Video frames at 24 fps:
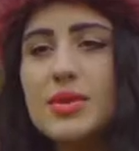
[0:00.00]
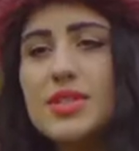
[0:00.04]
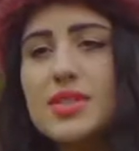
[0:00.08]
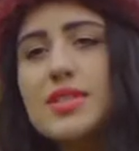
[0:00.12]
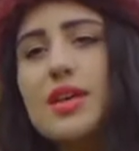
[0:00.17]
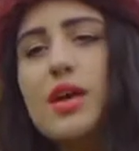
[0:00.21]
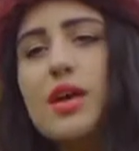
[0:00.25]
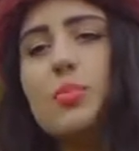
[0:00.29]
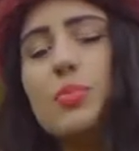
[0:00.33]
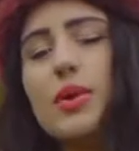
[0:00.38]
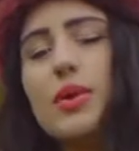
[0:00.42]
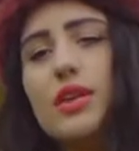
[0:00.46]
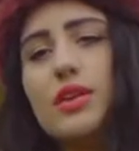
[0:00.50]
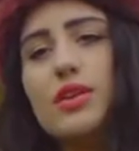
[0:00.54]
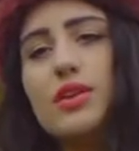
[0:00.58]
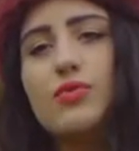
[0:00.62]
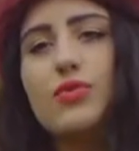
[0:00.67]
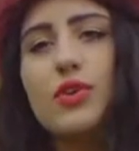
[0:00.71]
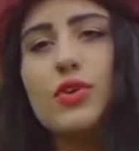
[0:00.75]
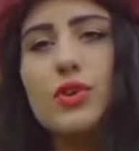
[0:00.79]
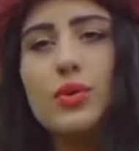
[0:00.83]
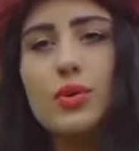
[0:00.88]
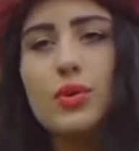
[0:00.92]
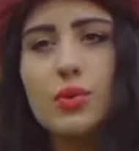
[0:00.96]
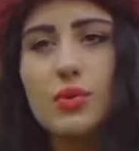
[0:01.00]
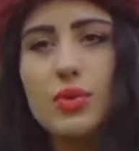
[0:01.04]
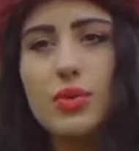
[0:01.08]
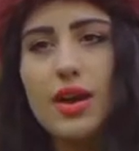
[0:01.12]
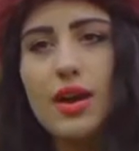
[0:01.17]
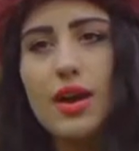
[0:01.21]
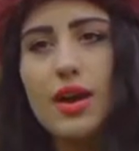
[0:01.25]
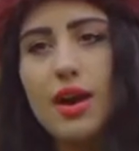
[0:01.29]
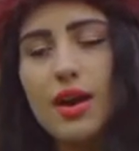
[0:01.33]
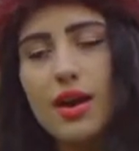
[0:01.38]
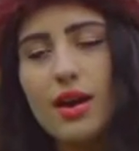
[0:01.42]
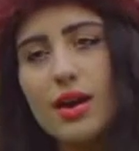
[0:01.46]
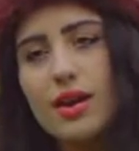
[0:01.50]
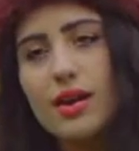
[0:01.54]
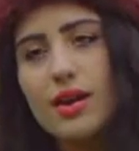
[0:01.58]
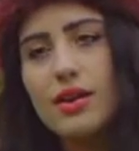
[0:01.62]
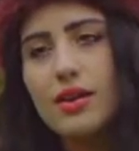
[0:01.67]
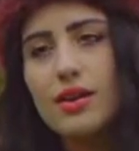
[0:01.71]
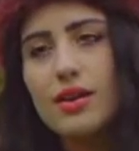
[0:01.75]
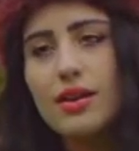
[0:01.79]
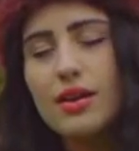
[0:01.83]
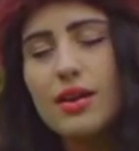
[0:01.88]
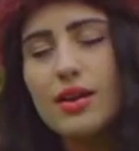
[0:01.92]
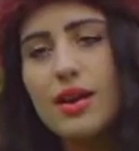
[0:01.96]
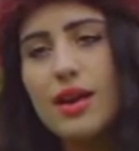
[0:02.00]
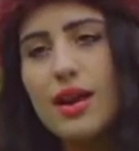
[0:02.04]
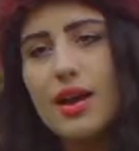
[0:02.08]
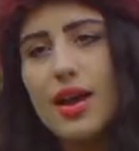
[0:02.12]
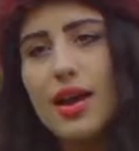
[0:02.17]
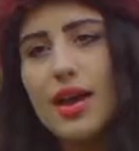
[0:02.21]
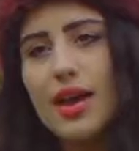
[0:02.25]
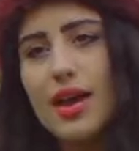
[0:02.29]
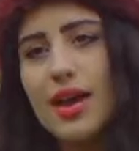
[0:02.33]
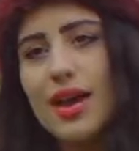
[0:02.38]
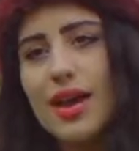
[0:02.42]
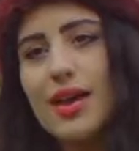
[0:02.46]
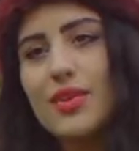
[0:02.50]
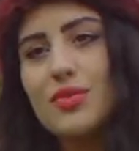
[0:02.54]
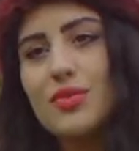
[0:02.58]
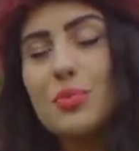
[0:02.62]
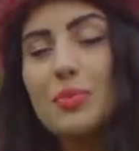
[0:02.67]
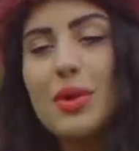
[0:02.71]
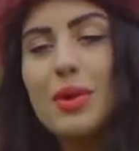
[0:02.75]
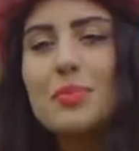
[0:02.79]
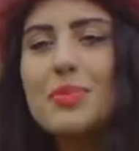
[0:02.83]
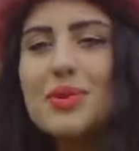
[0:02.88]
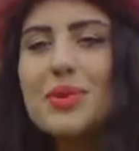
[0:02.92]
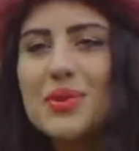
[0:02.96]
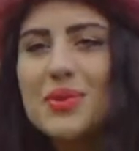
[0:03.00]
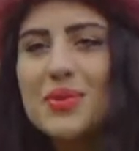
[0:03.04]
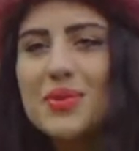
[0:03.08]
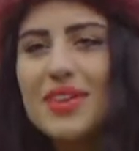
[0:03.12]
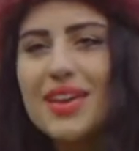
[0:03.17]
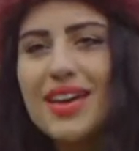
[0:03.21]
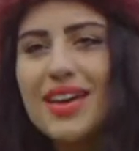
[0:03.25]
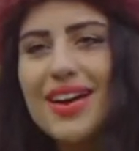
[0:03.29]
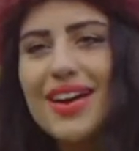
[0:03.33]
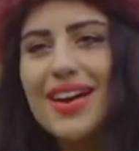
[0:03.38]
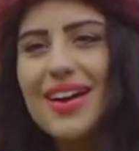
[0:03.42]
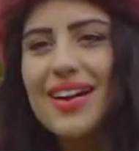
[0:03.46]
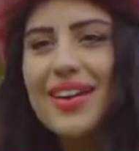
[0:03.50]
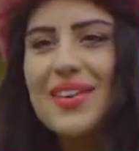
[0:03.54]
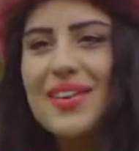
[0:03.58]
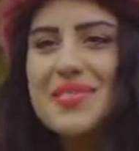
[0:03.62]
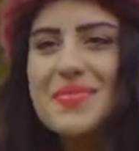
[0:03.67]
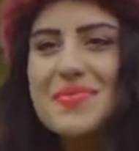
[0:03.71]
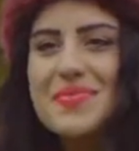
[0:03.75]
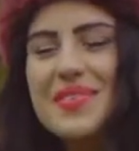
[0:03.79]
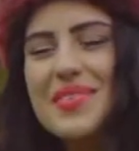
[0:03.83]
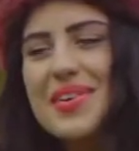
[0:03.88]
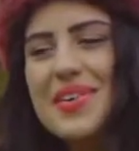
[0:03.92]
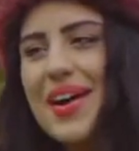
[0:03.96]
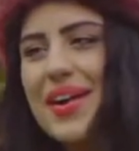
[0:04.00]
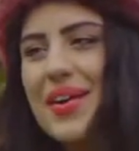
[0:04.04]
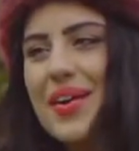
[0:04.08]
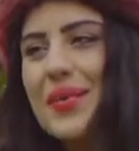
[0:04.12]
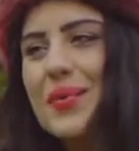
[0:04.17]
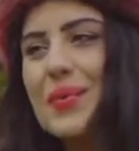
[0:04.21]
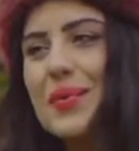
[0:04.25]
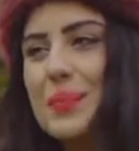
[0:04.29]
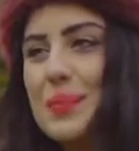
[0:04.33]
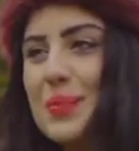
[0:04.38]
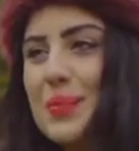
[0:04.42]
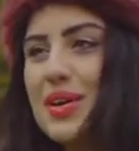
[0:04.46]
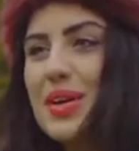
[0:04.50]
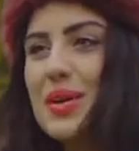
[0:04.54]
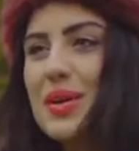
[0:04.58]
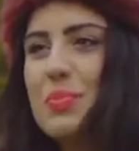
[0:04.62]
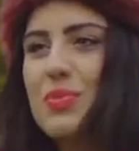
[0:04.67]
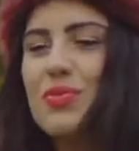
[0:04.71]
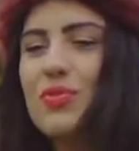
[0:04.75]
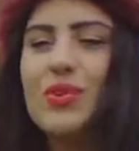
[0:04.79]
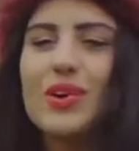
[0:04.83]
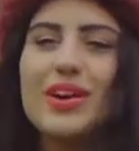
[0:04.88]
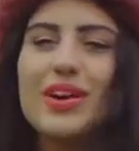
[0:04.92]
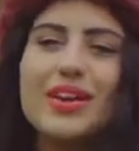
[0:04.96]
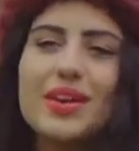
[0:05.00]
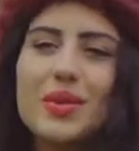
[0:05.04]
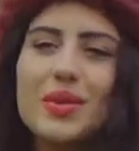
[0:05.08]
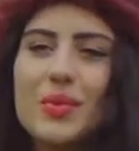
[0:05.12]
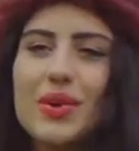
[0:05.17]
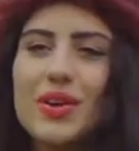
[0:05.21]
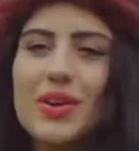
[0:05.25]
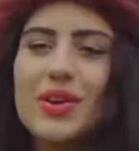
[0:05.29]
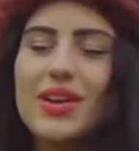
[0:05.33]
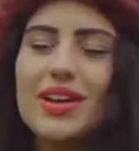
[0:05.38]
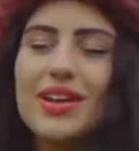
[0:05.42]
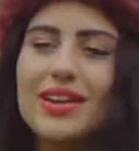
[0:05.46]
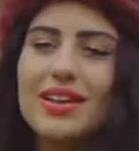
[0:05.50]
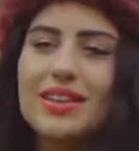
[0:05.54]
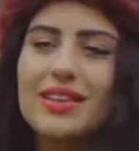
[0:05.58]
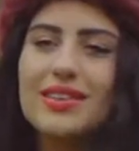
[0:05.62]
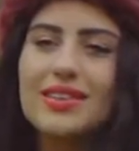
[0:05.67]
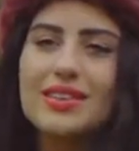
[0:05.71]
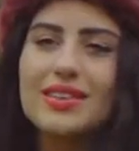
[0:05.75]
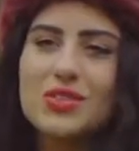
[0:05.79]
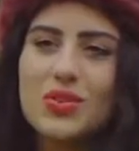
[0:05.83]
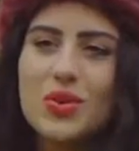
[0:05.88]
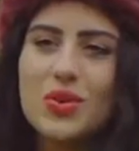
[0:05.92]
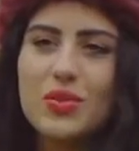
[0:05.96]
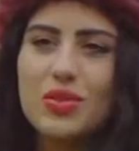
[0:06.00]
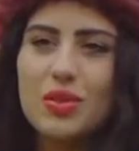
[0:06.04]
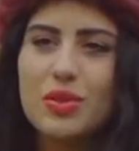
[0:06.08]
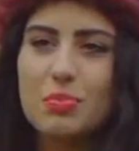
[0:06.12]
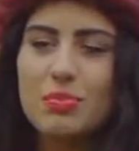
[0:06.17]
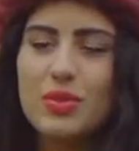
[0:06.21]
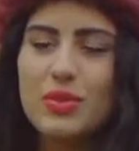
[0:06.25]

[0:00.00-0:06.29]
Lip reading: be celebrated for who they are and remember who they are or were before anyone or anything told them